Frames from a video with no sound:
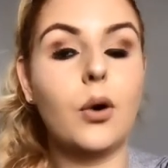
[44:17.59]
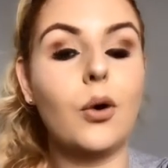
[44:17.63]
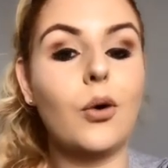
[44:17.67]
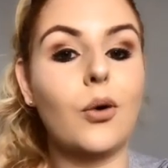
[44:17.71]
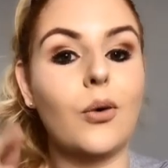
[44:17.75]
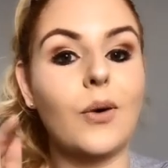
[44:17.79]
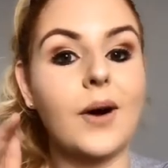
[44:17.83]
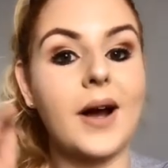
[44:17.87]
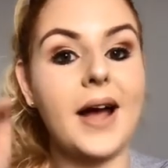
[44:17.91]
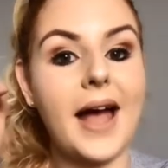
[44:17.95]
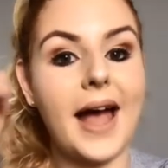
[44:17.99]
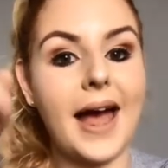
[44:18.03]

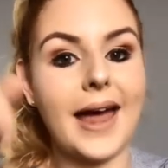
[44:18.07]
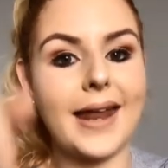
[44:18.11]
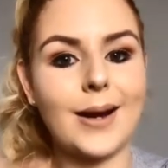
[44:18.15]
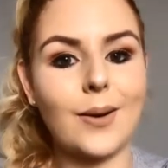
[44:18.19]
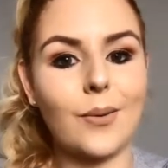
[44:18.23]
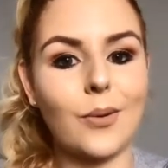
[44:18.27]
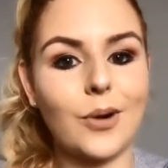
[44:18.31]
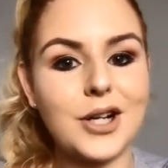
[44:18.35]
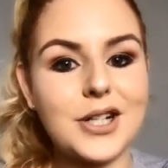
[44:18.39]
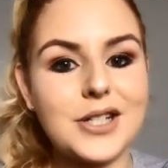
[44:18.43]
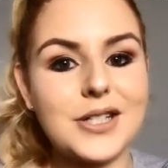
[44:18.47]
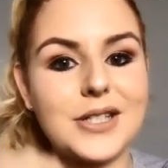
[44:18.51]
Oh, and I
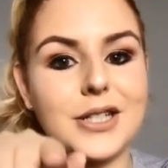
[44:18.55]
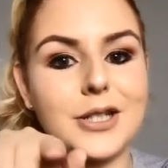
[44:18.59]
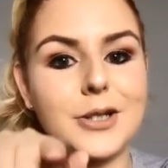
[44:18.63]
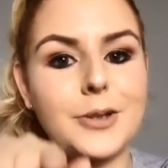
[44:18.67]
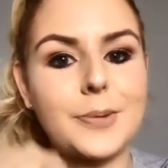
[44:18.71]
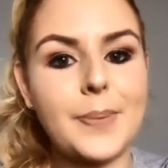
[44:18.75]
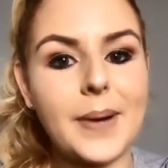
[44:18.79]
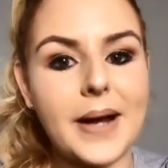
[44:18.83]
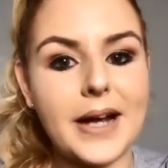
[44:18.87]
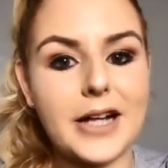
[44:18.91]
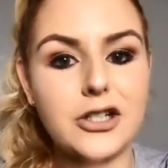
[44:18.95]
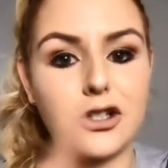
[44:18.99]
want to see your
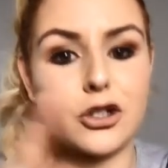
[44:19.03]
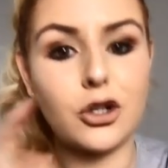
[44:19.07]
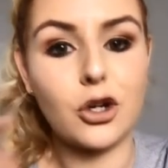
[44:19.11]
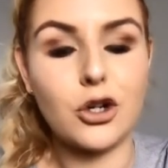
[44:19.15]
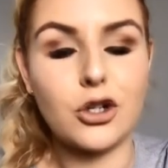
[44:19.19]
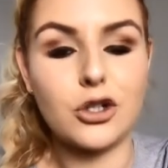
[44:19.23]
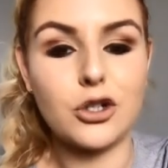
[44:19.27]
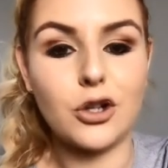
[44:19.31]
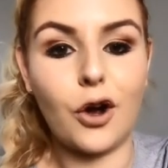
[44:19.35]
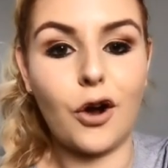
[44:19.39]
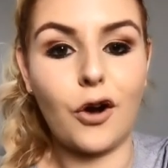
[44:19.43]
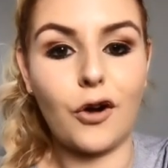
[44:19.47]

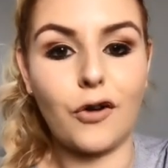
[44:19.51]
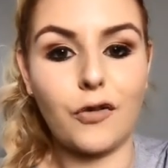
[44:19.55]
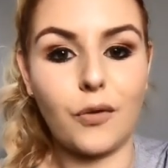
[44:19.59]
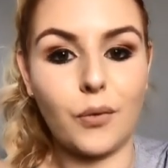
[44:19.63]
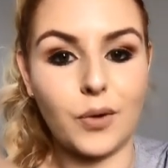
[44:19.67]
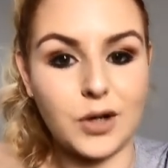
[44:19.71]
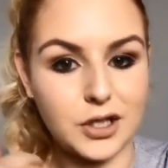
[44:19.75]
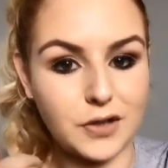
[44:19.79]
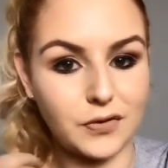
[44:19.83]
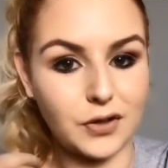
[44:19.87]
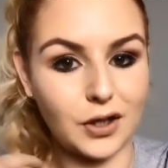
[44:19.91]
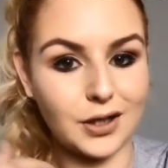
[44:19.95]
pictures of
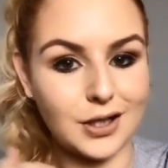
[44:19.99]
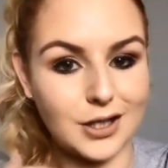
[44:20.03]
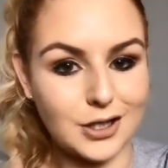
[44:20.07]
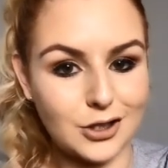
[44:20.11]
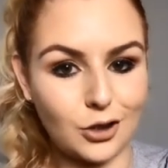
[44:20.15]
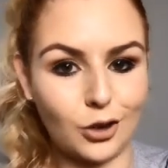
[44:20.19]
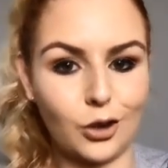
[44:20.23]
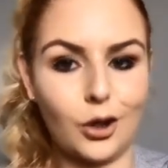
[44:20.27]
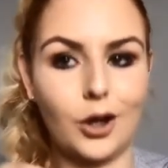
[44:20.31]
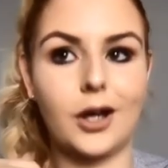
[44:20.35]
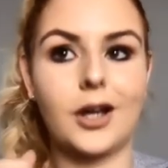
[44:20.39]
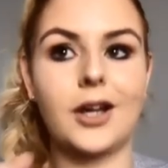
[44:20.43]
once you've done
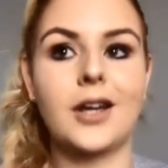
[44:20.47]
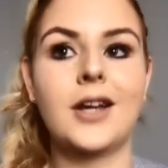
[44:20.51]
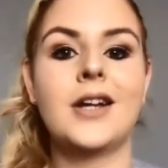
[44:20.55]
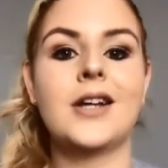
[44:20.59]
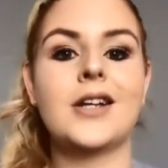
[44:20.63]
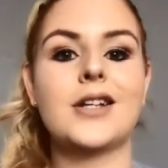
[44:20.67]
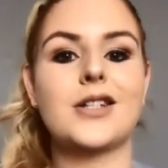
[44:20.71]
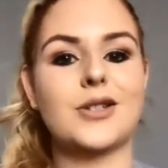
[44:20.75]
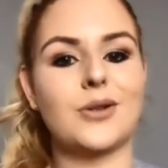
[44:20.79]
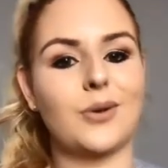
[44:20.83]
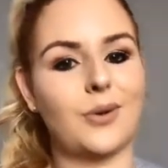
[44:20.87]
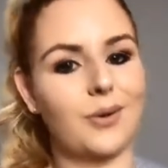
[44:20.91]
this look.
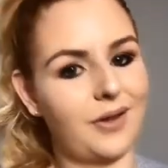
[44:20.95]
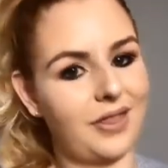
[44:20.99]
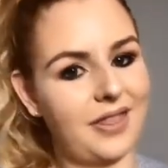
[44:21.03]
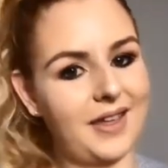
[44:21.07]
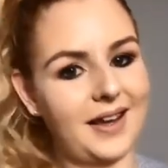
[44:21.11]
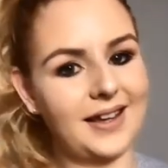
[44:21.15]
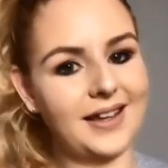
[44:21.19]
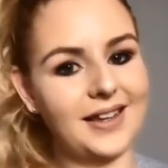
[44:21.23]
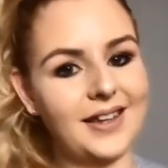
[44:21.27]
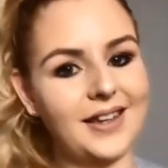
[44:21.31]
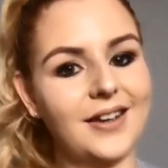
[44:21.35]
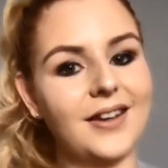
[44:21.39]
So
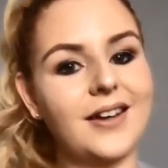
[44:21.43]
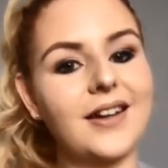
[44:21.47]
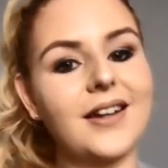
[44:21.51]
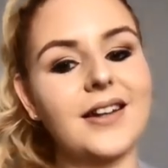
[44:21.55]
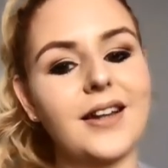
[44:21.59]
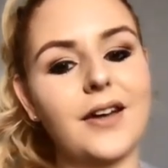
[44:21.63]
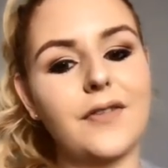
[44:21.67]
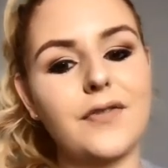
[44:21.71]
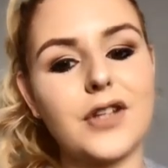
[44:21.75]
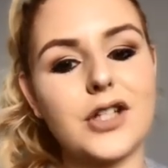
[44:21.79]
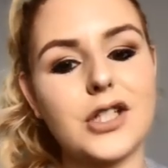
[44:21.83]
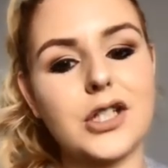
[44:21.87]
thank you,
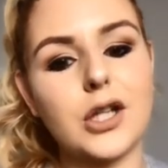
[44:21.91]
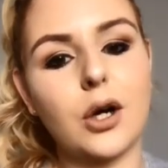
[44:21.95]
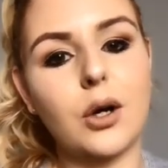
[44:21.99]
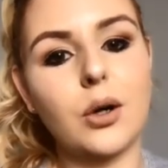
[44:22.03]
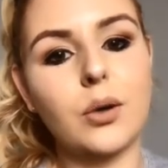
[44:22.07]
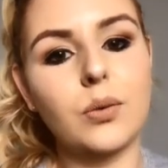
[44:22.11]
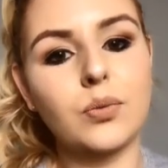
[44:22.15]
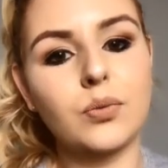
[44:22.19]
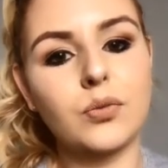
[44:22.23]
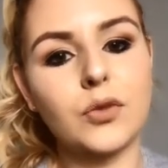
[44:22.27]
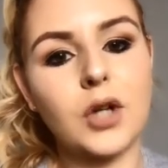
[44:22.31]
love yous all,